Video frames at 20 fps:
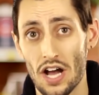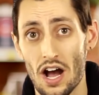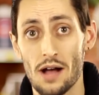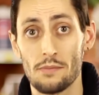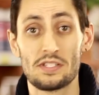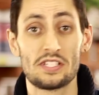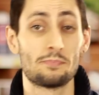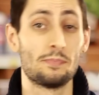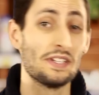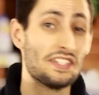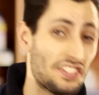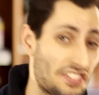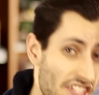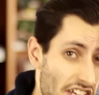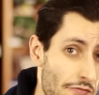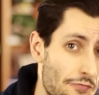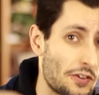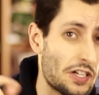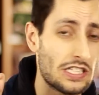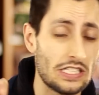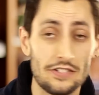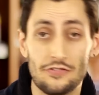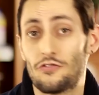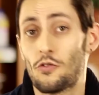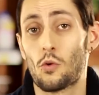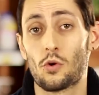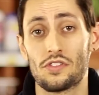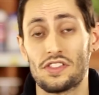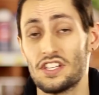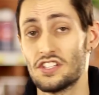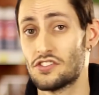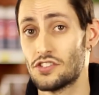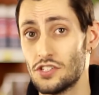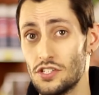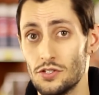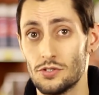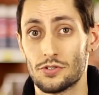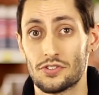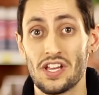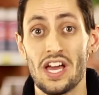up specifically for this
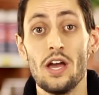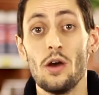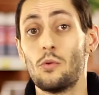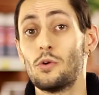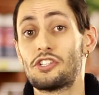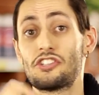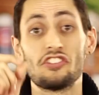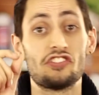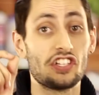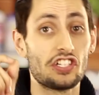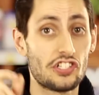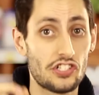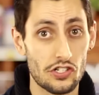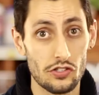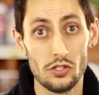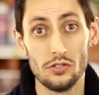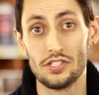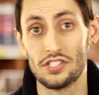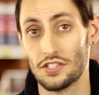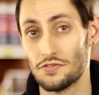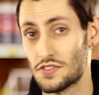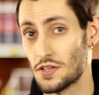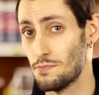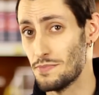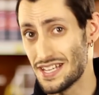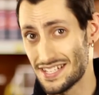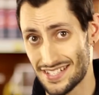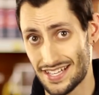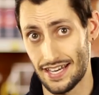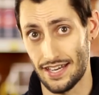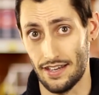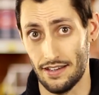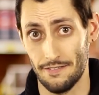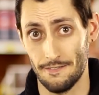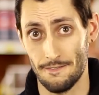use, which is exclusive to MistKing.